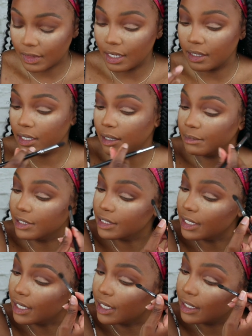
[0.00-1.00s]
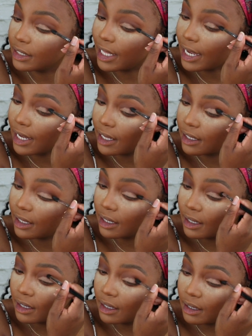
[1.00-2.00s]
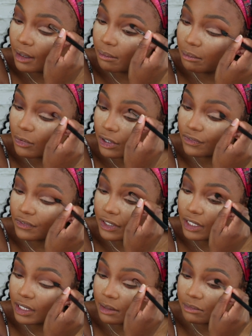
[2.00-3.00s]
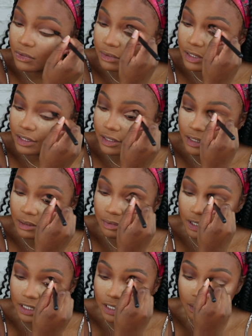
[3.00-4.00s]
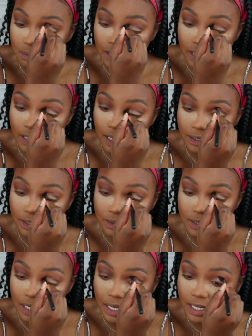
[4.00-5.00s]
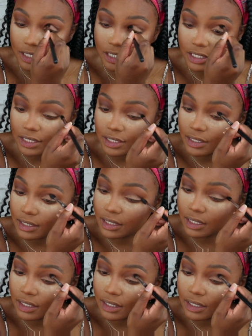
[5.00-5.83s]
And then I'm gonna take that Morphe M330 brush to blend out those edges.